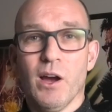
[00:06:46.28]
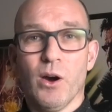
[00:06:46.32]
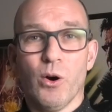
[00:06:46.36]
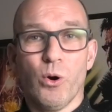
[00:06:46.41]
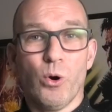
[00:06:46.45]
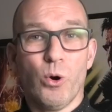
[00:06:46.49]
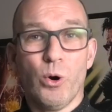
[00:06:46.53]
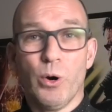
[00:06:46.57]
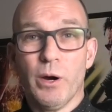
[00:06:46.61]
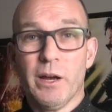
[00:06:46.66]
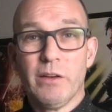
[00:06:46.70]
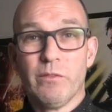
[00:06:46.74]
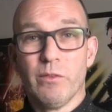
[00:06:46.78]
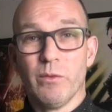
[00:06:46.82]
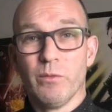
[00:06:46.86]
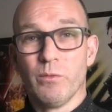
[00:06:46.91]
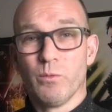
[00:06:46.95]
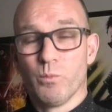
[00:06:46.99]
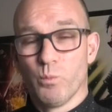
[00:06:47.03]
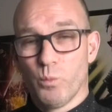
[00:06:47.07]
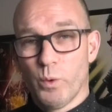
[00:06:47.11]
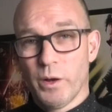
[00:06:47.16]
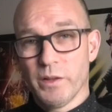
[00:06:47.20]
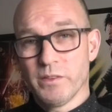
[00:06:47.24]
Or even
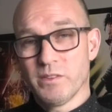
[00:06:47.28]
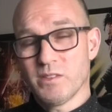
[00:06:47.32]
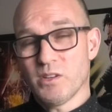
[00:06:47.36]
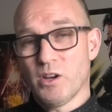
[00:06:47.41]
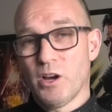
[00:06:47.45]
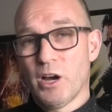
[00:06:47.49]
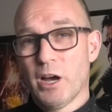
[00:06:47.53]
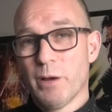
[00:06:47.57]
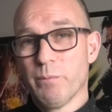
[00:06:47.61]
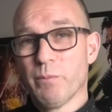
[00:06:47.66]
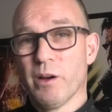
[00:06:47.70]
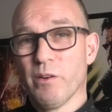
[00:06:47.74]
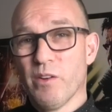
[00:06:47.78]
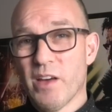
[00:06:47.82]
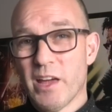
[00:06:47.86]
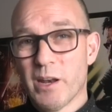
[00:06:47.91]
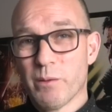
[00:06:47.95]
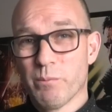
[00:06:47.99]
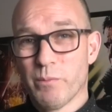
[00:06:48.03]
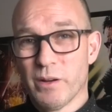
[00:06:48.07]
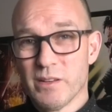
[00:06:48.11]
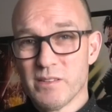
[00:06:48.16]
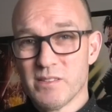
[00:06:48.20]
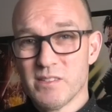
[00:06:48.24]
one time I had
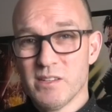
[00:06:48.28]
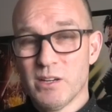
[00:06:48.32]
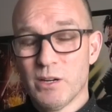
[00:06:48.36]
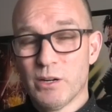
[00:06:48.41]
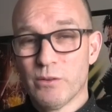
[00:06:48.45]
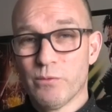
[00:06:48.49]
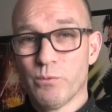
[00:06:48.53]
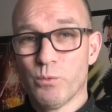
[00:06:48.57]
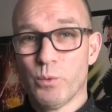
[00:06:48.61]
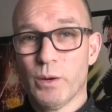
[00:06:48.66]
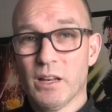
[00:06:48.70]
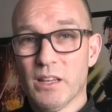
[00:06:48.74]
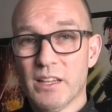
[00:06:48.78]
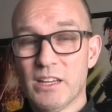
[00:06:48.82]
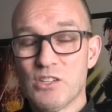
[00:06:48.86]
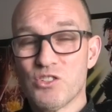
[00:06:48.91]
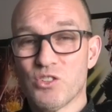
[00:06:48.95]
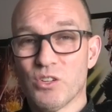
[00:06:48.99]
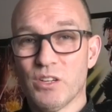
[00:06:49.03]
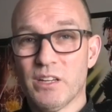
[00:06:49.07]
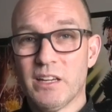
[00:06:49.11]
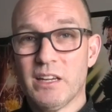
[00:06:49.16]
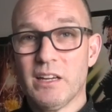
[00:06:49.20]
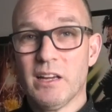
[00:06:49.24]
it myself where
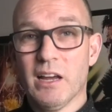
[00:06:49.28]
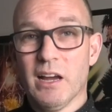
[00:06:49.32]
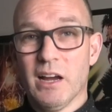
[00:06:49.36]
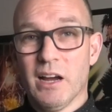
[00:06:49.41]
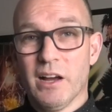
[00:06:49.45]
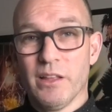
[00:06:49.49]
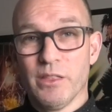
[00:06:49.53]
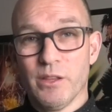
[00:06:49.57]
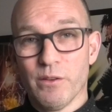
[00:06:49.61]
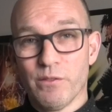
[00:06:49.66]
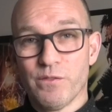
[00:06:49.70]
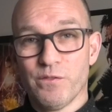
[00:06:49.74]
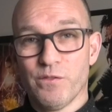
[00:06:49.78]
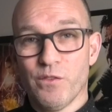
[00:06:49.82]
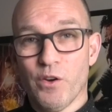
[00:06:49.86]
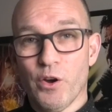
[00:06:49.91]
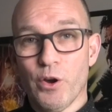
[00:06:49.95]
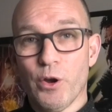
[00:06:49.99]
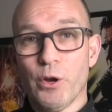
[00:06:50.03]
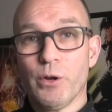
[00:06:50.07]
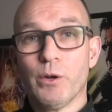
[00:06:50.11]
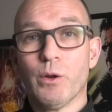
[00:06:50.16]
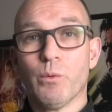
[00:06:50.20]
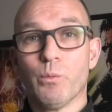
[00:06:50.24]
literally the
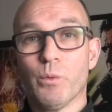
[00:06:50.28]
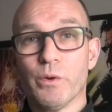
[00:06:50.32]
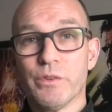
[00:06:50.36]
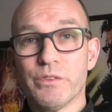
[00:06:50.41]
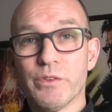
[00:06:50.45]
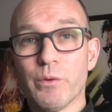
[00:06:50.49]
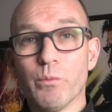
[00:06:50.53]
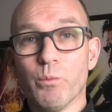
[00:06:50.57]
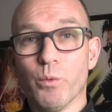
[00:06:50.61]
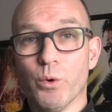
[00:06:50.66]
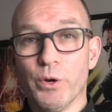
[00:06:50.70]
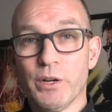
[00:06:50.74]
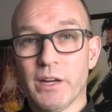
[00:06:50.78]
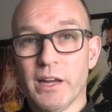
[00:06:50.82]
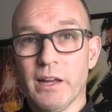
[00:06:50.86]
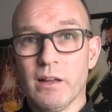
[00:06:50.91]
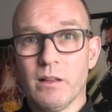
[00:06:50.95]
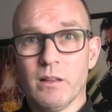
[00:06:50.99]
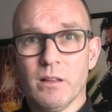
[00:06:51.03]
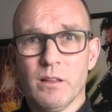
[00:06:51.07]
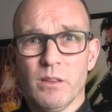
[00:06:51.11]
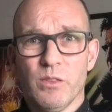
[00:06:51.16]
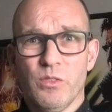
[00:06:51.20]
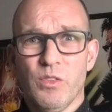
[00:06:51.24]
phone wasn't
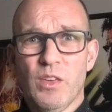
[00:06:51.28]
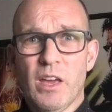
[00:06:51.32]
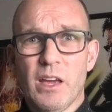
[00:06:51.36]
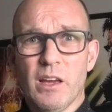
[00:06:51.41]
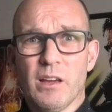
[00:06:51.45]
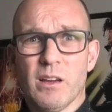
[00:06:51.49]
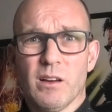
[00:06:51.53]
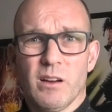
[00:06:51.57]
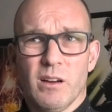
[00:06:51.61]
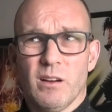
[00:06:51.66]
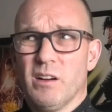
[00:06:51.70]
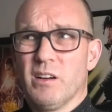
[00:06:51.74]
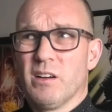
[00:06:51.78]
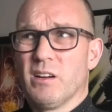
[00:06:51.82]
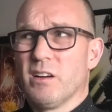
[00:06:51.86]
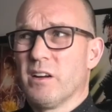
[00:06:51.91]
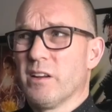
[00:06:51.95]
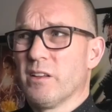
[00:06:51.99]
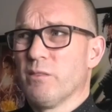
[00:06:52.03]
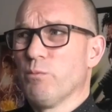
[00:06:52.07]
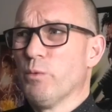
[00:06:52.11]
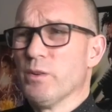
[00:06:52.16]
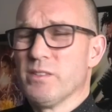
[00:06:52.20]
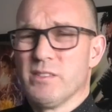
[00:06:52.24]
working.
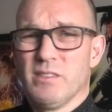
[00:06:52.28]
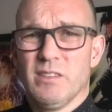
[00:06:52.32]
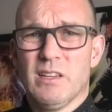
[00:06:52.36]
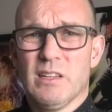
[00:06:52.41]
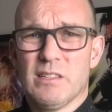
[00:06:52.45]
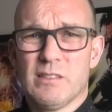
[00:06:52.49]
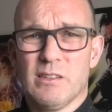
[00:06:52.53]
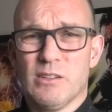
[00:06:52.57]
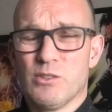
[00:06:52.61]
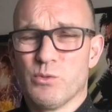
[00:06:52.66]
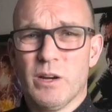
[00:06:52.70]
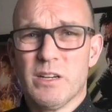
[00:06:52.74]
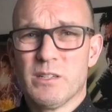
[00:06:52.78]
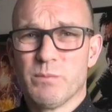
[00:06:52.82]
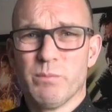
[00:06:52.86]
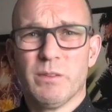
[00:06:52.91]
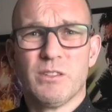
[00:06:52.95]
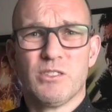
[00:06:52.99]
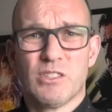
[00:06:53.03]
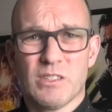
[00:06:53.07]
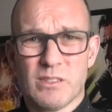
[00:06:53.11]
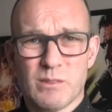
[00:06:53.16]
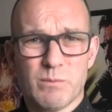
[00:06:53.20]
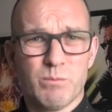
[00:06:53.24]
It wasn't this situation,
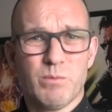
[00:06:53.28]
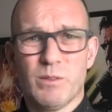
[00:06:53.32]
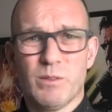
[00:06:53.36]
but just